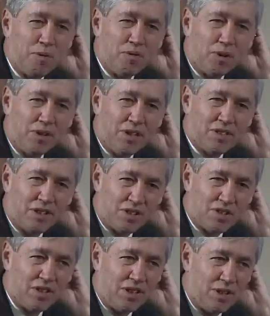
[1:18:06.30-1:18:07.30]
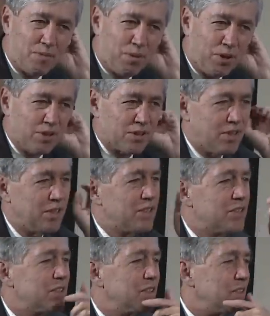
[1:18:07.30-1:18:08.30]
we've already touched on the part
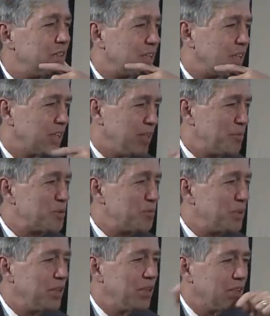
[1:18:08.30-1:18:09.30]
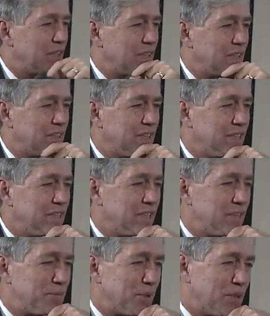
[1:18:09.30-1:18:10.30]
that uh, keeps me uh,
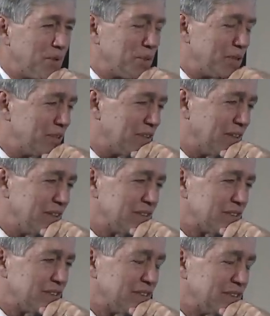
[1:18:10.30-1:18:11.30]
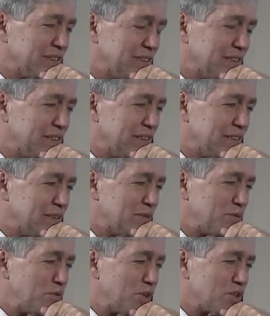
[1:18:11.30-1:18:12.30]
up, up at night, uh, uh,
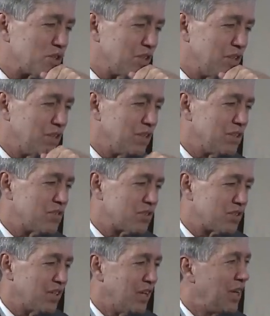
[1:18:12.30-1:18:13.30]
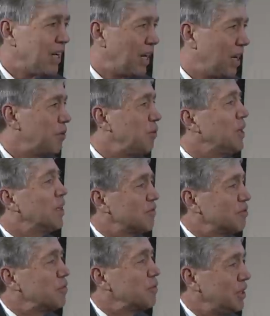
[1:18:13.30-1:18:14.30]
which is how do we get
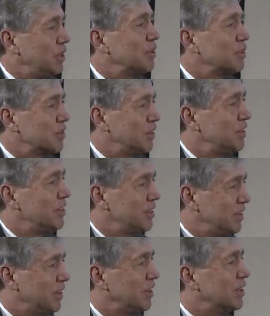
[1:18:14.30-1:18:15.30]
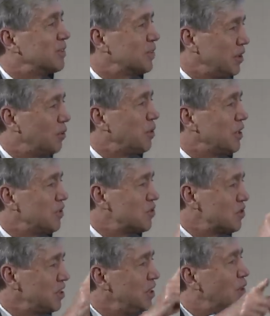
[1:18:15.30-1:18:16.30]
from here to there? You know, we can
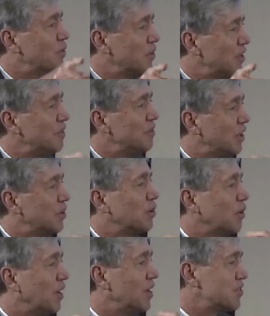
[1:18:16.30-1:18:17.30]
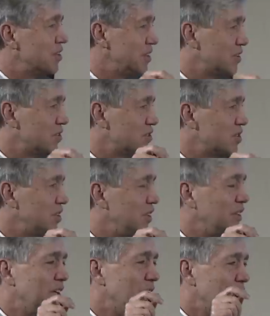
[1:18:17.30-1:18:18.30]
see over the event horizon to
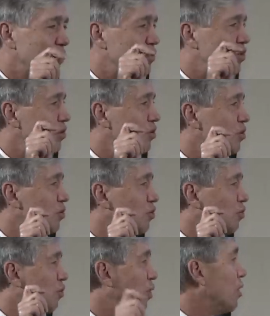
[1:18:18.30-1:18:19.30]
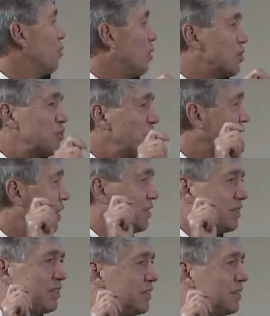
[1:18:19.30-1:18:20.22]
see to where, once we've got